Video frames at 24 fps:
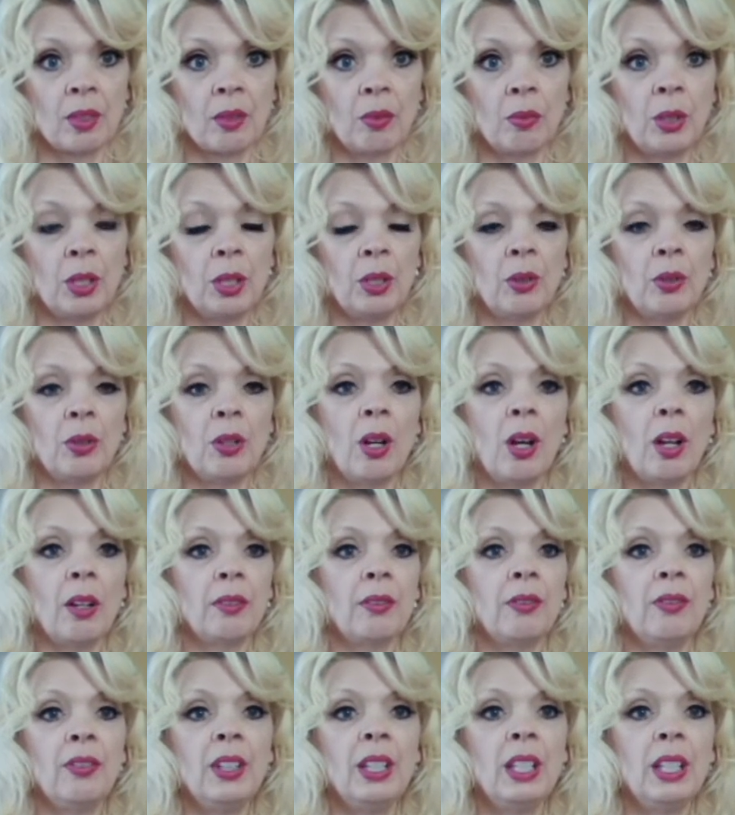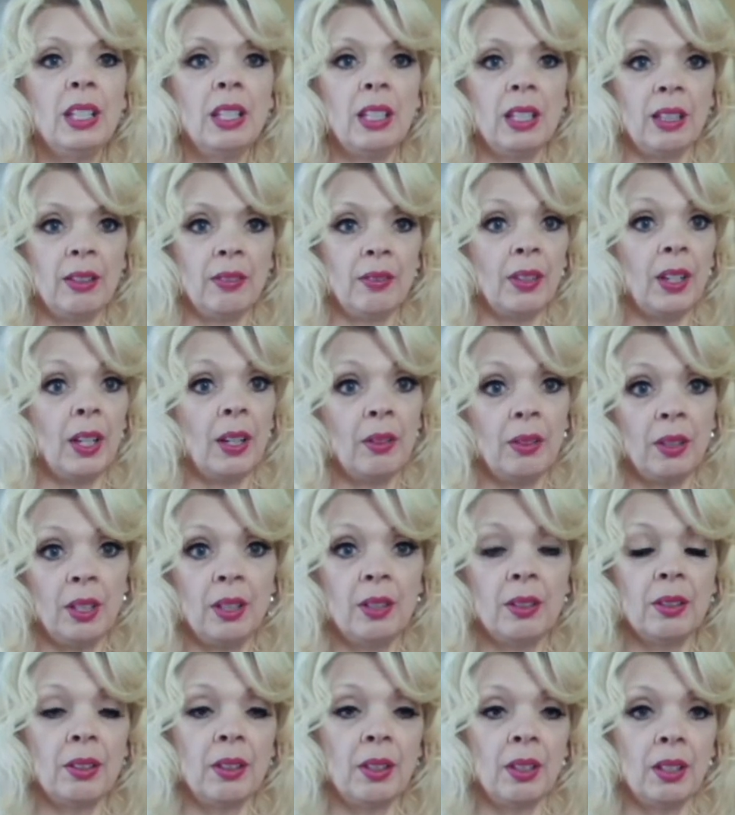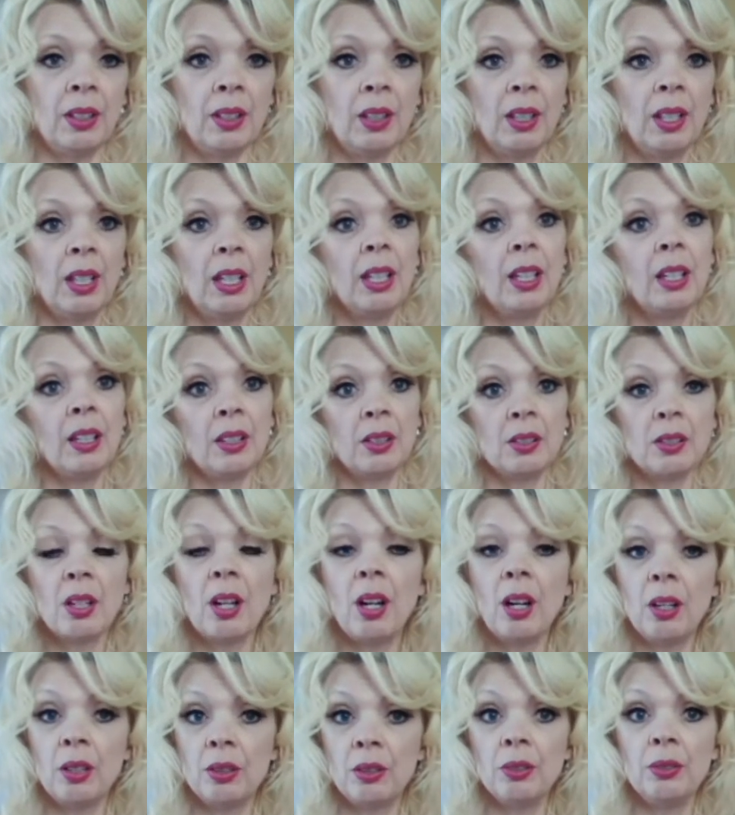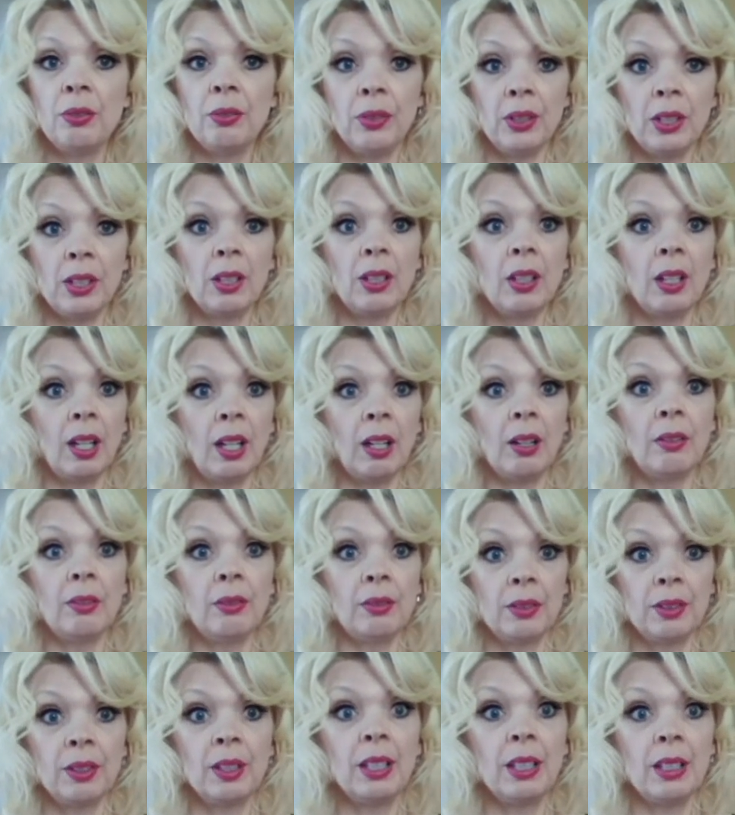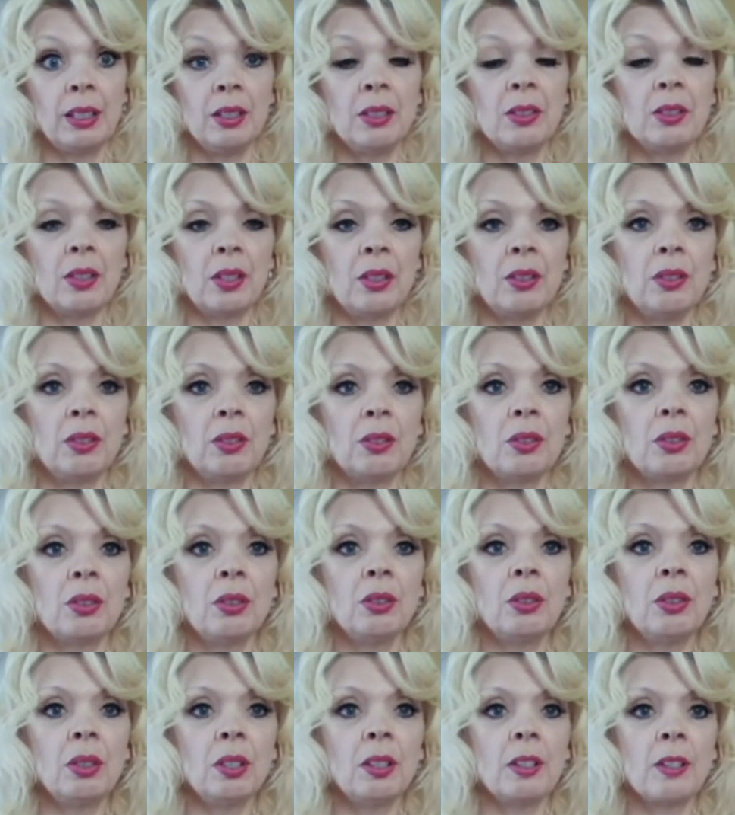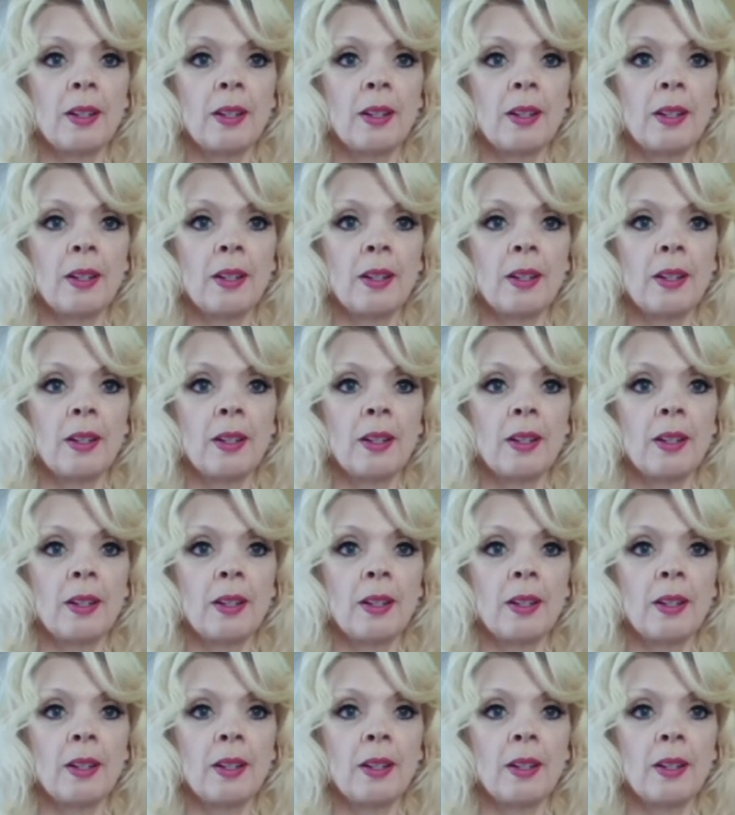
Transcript: When you're not feeling very good, it is hard to feel love. It is understood.